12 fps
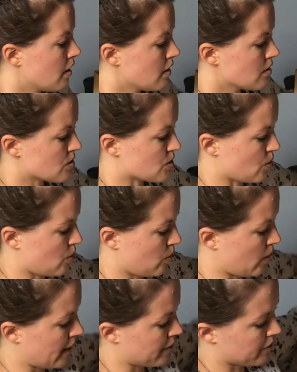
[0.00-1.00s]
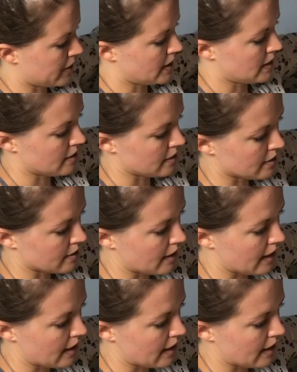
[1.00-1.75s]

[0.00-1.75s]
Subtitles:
So I created a